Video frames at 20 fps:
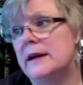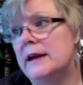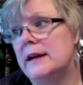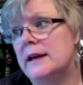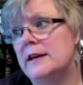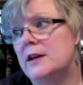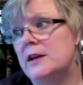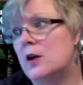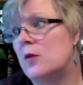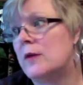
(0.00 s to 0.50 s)
you
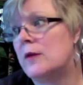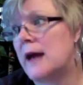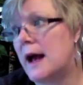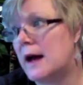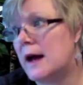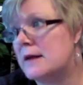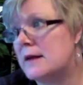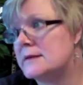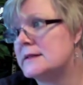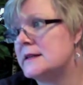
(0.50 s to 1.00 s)
know,
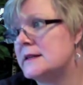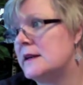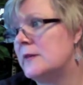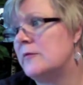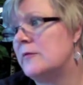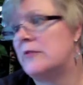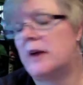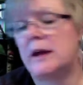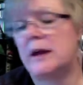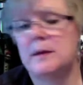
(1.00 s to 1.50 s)
calcium,
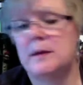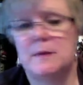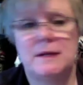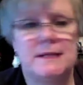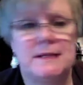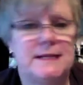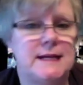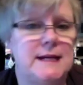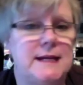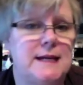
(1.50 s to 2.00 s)
vitamin
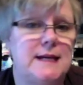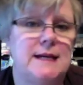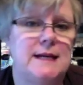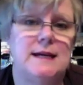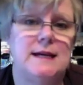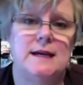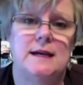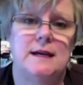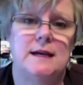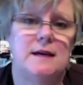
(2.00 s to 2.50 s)

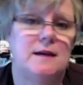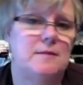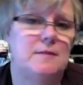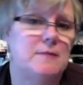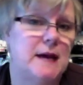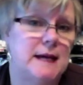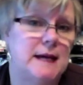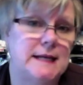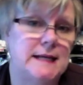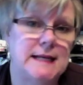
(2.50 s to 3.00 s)
D,
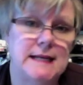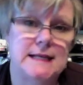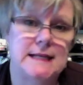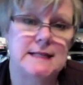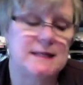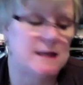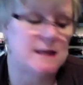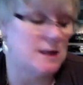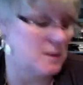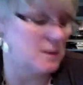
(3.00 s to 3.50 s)

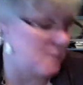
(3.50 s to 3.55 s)
magnesium,